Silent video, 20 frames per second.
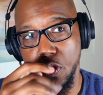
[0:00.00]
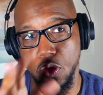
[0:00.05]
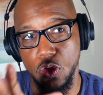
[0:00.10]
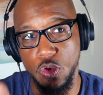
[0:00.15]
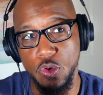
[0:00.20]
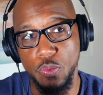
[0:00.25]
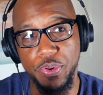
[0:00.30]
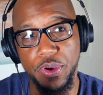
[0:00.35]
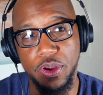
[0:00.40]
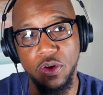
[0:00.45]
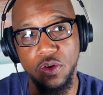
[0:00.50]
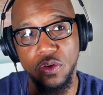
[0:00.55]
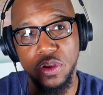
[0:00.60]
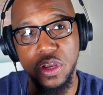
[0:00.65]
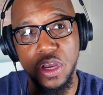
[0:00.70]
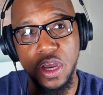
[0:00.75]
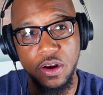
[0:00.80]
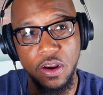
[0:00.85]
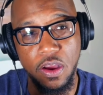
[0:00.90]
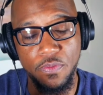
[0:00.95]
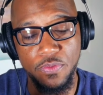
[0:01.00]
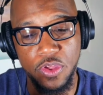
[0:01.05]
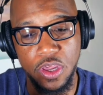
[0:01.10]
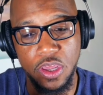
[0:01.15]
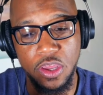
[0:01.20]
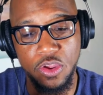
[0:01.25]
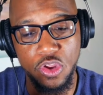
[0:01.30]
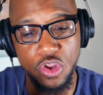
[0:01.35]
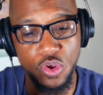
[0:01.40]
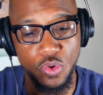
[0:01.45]
you put on cutoff
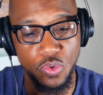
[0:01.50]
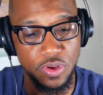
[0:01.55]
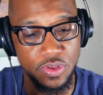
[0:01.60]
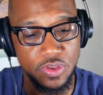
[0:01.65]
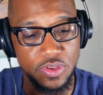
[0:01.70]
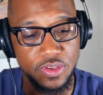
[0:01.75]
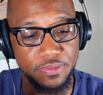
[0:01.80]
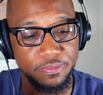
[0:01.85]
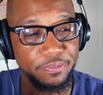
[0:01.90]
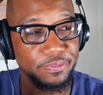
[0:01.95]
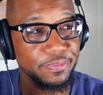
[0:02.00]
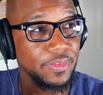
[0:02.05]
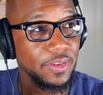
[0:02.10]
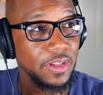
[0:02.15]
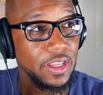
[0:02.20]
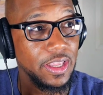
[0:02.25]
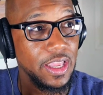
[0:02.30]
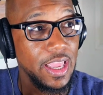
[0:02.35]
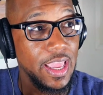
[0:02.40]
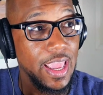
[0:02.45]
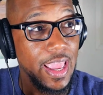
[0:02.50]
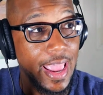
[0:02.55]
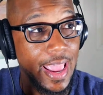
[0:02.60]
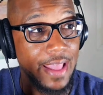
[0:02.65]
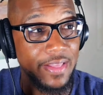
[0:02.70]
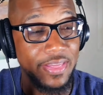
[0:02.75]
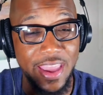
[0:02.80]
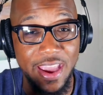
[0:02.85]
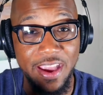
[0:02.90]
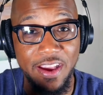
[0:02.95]
jean shorts,
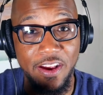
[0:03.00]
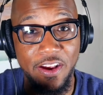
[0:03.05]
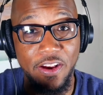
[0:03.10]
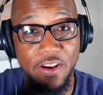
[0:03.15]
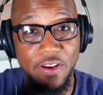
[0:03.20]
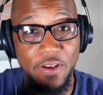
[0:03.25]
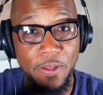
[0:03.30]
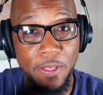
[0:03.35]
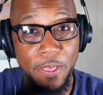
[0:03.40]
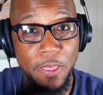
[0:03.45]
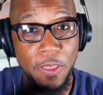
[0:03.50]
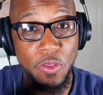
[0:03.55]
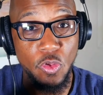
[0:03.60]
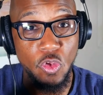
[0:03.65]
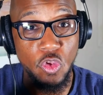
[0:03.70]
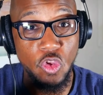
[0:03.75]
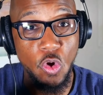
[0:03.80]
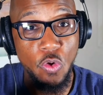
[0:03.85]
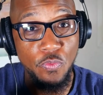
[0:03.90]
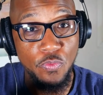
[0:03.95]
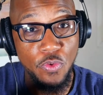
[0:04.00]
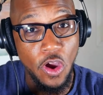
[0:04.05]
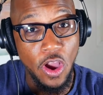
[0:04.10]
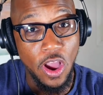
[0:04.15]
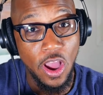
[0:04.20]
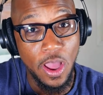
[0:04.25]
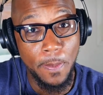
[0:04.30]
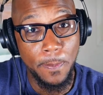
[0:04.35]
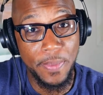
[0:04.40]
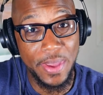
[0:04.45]
and they're so
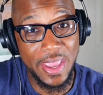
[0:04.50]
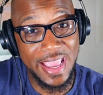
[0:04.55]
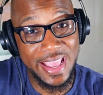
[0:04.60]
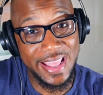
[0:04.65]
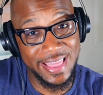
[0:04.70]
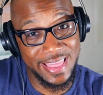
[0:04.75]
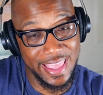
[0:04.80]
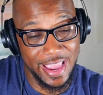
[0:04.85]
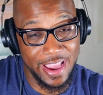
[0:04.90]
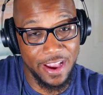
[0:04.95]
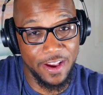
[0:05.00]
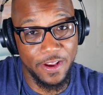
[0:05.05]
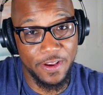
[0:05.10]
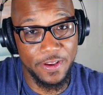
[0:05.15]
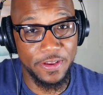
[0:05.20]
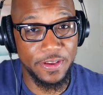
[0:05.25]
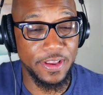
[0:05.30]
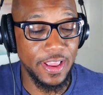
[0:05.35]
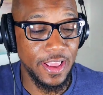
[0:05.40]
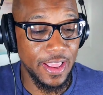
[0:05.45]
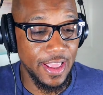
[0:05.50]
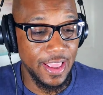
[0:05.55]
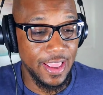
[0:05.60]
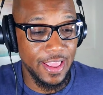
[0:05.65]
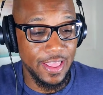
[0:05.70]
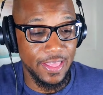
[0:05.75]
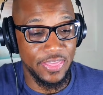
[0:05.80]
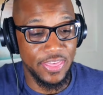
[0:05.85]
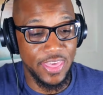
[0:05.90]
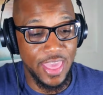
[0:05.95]
far up in there
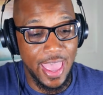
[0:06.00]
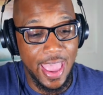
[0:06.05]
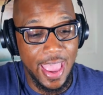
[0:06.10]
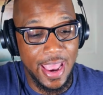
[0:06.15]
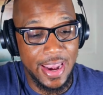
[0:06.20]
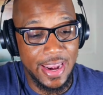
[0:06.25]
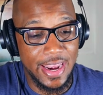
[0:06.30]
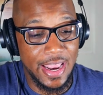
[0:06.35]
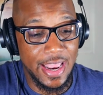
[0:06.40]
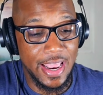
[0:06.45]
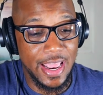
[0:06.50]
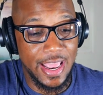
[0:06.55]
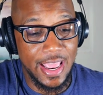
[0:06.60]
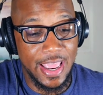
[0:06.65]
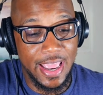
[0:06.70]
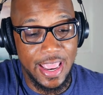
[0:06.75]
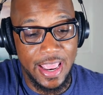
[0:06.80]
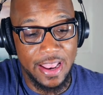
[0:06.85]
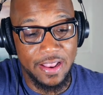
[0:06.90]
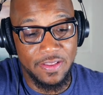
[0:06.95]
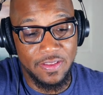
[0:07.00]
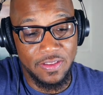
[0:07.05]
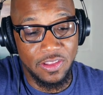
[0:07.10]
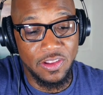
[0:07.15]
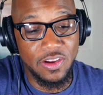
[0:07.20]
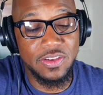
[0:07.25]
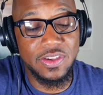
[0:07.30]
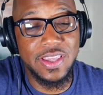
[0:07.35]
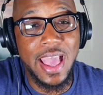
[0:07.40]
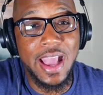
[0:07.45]
that it
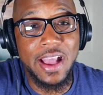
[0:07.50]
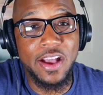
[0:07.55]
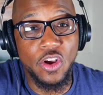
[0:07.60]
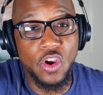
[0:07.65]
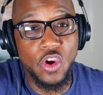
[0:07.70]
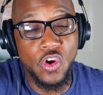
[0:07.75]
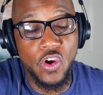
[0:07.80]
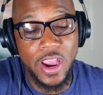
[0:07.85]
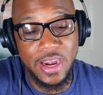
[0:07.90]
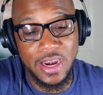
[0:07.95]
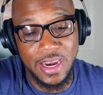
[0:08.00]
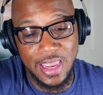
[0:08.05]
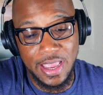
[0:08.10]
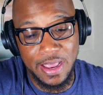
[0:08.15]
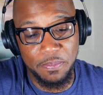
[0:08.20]
looks like a crater